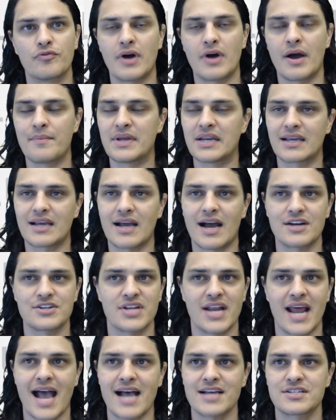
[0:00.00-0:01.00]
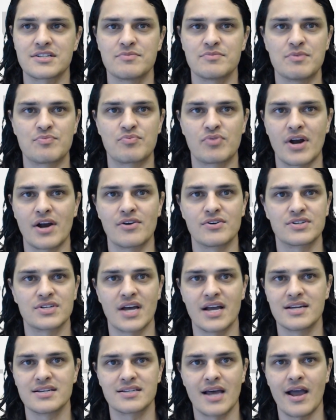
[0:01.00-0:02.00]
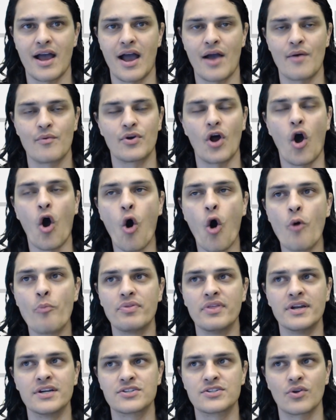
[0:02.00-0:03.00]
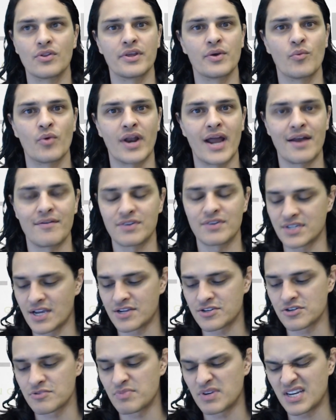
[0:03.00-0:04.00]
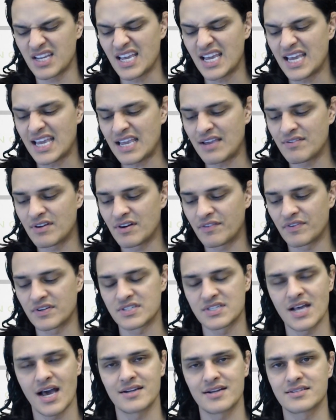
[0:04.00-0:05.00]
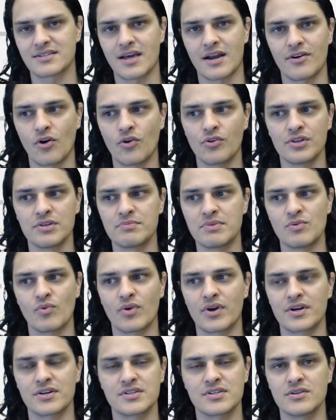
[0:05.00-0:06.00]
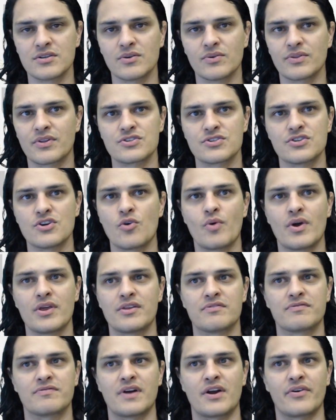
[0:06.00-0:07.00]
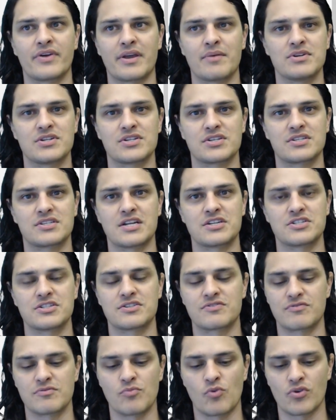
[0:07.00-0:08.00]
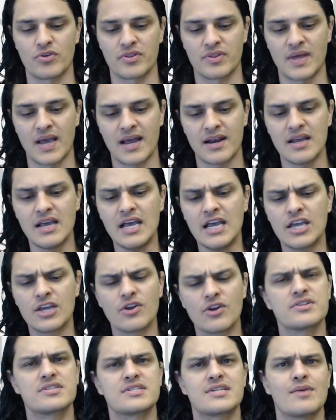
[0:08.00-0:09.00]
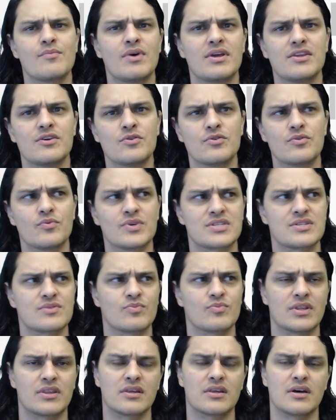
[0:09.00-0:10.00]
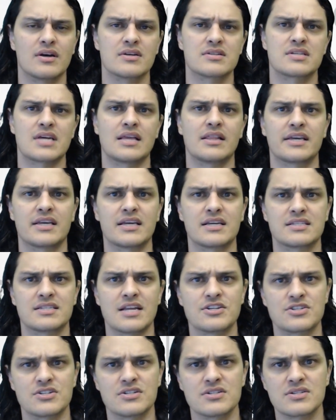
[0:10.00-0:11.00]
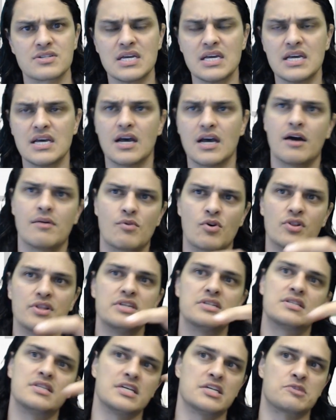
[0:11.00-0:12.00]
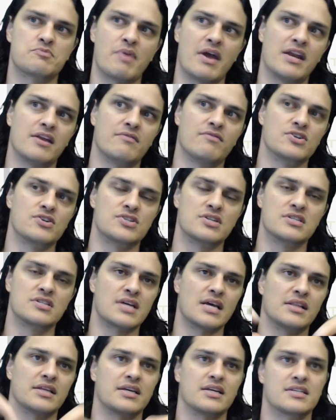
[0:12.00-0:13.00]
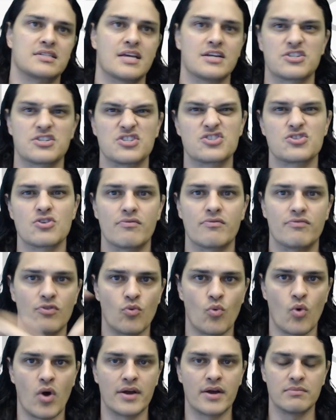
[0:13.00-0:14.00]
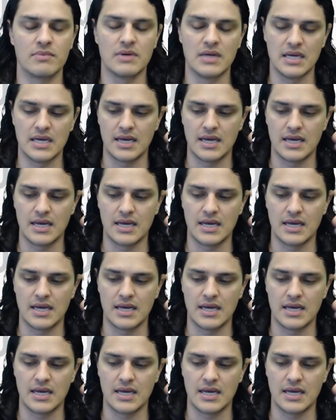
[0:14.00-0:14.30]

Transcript: I mean, gosh, it has to be prioritized. I, I, would hope that it's only one advertiser, but even if it's not, it's got to only be one or two. There's no way they're firing image extensions for more than that. You know, the same way they was with uh, SiteLink extensions, um, or at least the expanded version of SiteLink extensions show up for one,